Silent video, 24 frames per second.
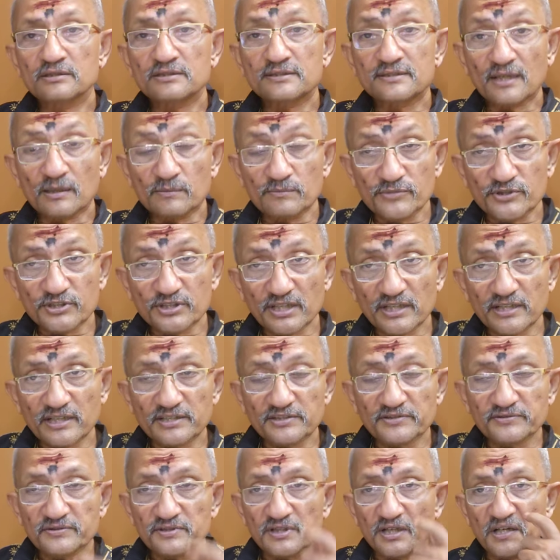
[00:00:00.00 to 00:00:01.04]
Some
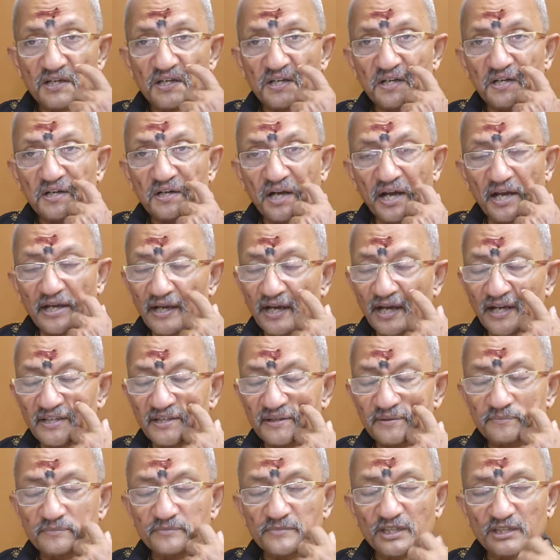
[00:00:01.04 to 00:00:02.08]
shares, I
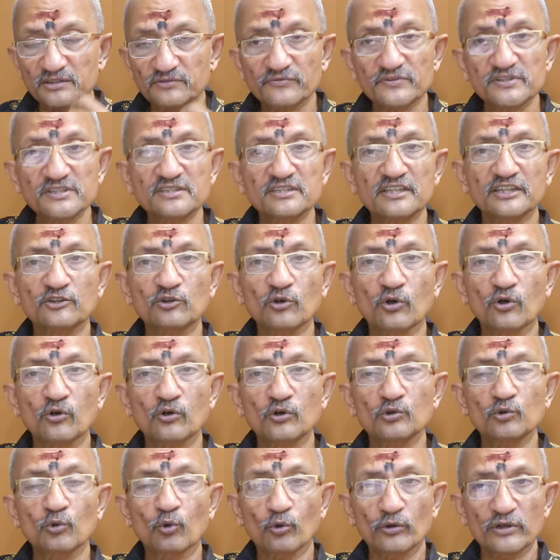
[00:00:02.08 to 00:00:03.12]
am convinced that
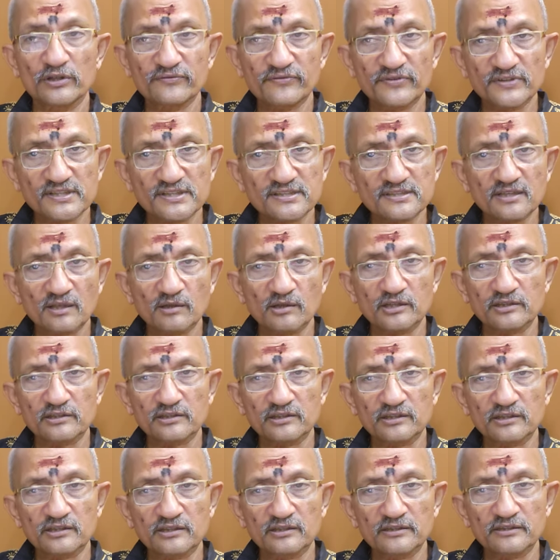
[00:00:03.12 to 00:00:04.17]
all OFS
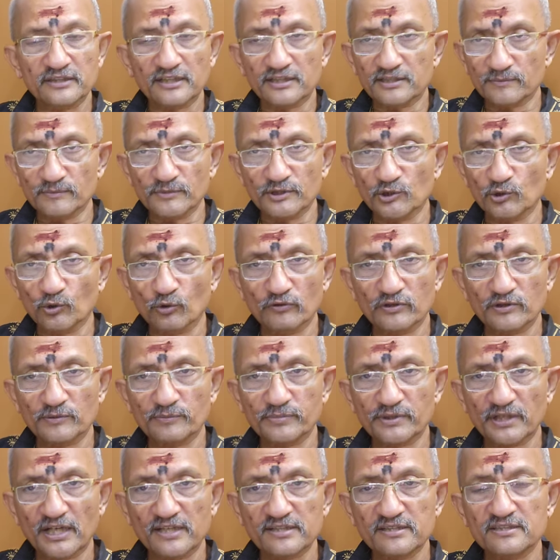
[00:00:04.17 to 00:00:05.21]
are terribly
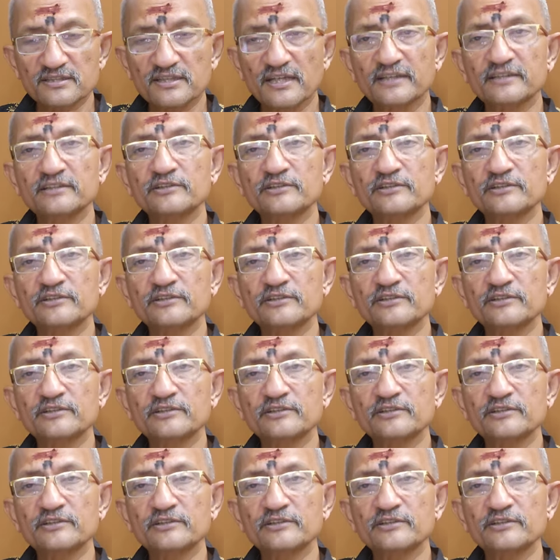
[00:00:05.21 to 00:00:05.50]
overpriced